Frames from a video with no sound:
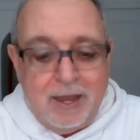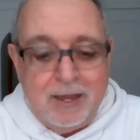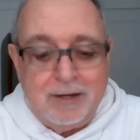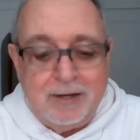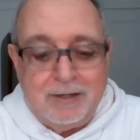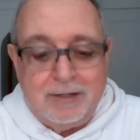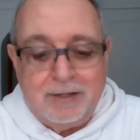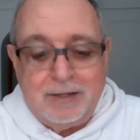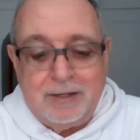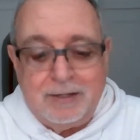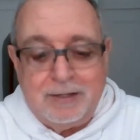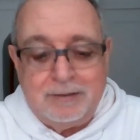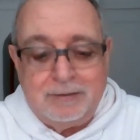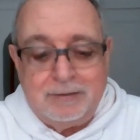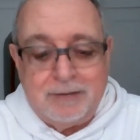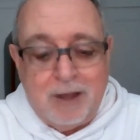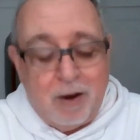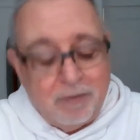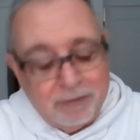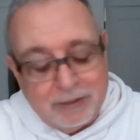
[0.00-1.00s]
And
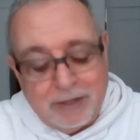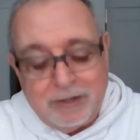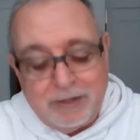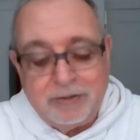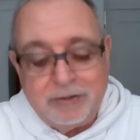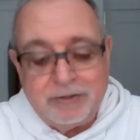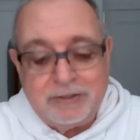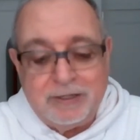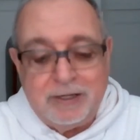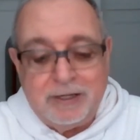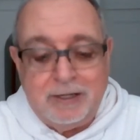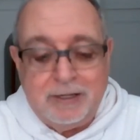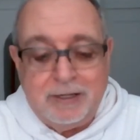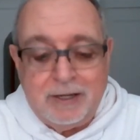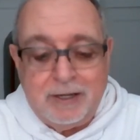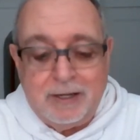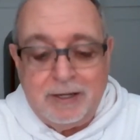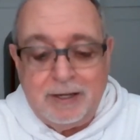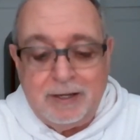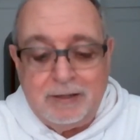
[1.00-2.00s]
uh, however, later the
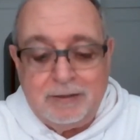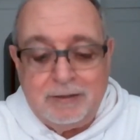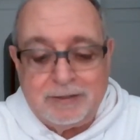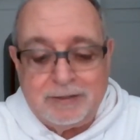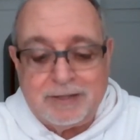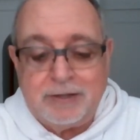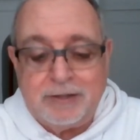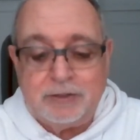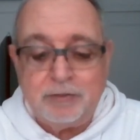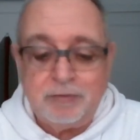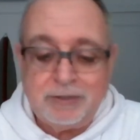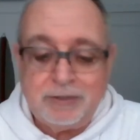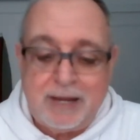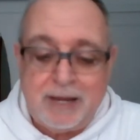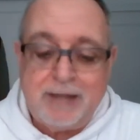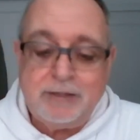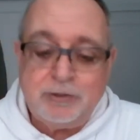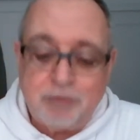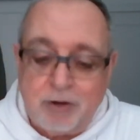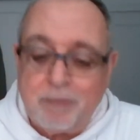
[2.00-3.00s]
city uh, decided to
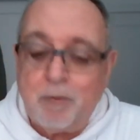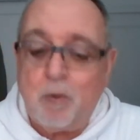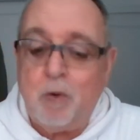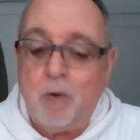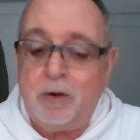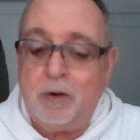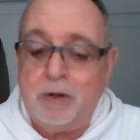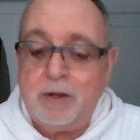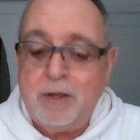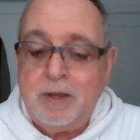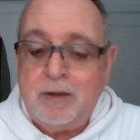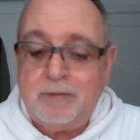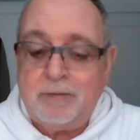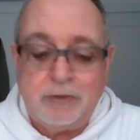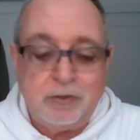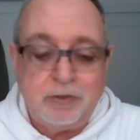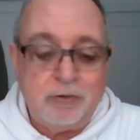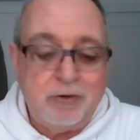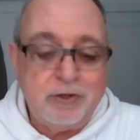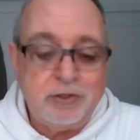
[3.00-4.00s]
retain Trump org
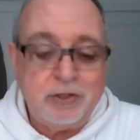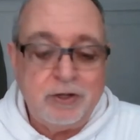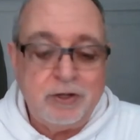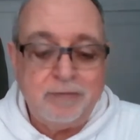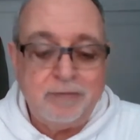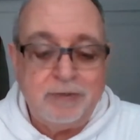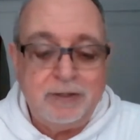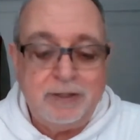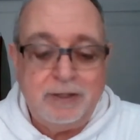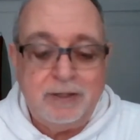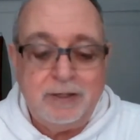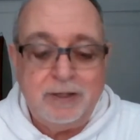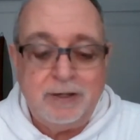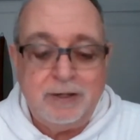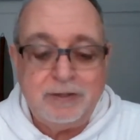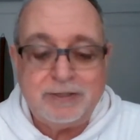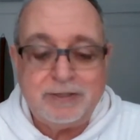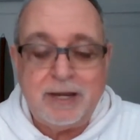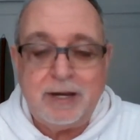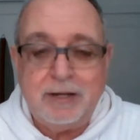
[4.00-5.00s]
for the duration of
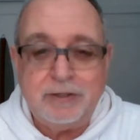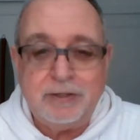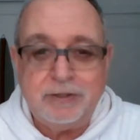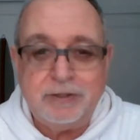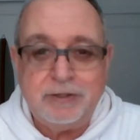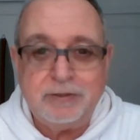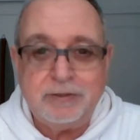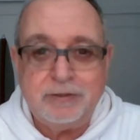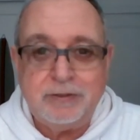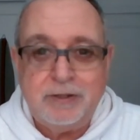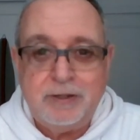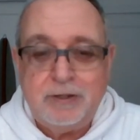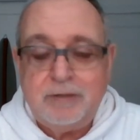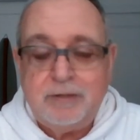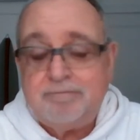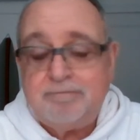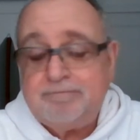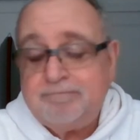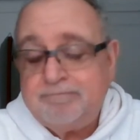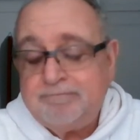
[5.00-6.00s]
the uh, skating season.
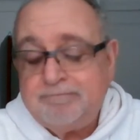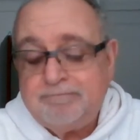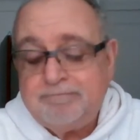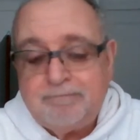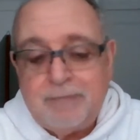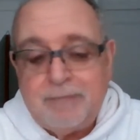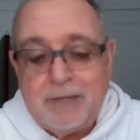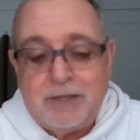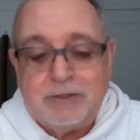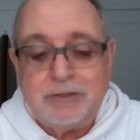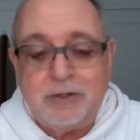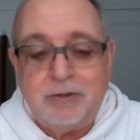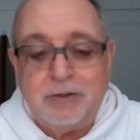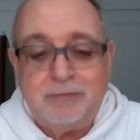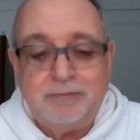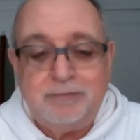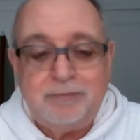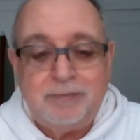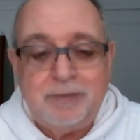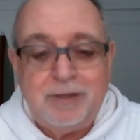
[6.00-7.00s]

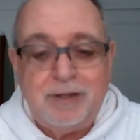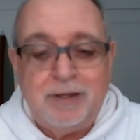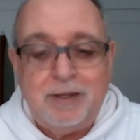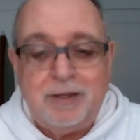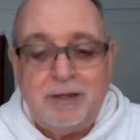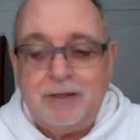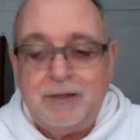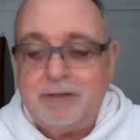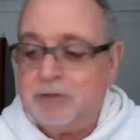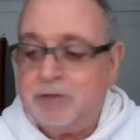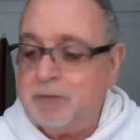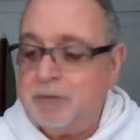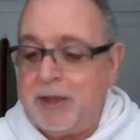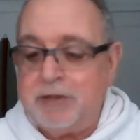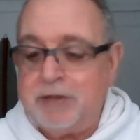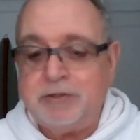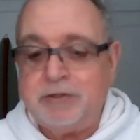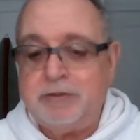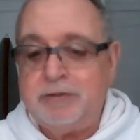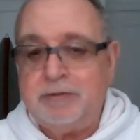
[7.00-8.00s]
So, two
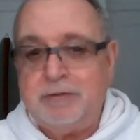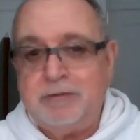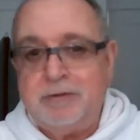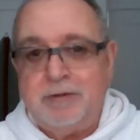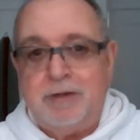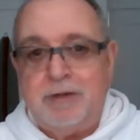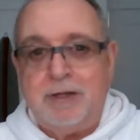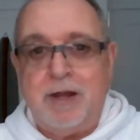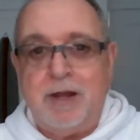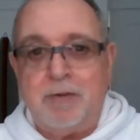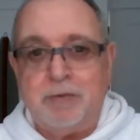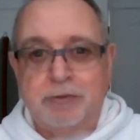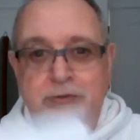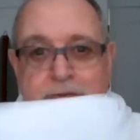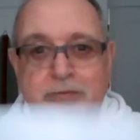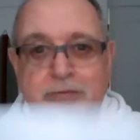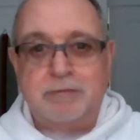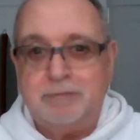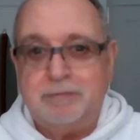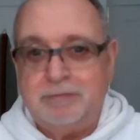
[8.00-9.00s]
pages, and now
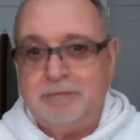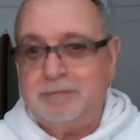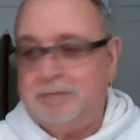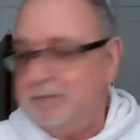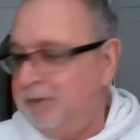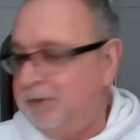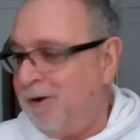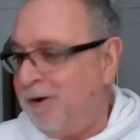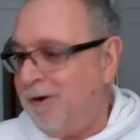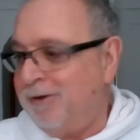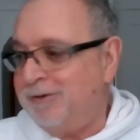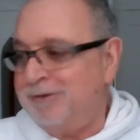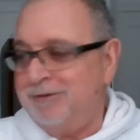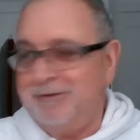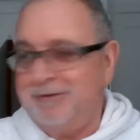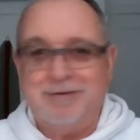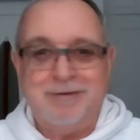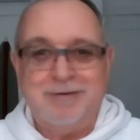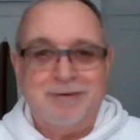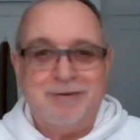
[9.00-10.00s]
we'll do the
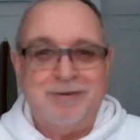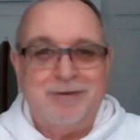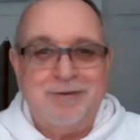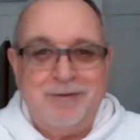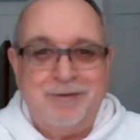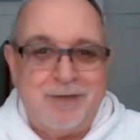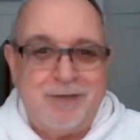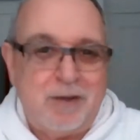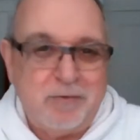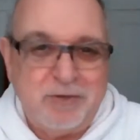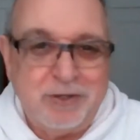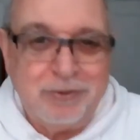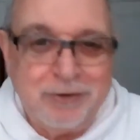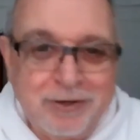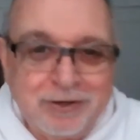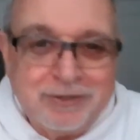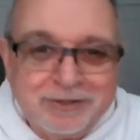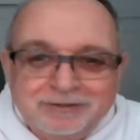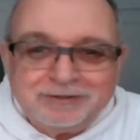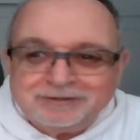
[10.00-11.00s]
cards. Thought it was
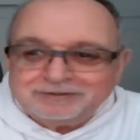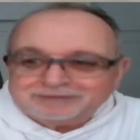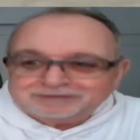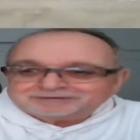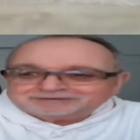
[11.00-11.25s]
interesting.